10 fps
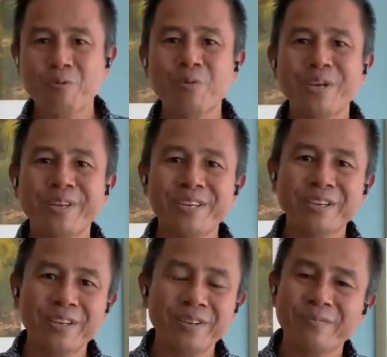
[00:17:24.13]
We
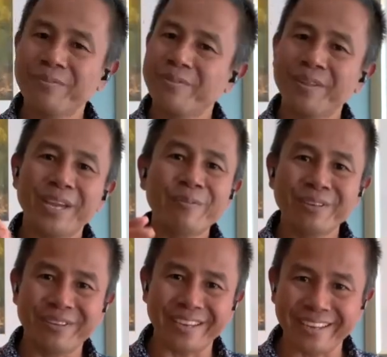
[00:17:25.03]
need
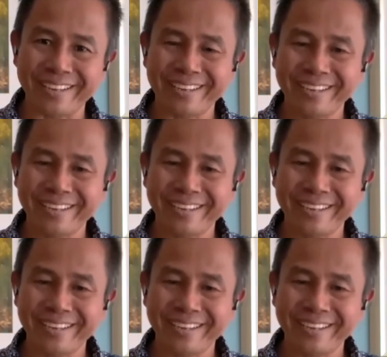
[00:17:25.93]
everything.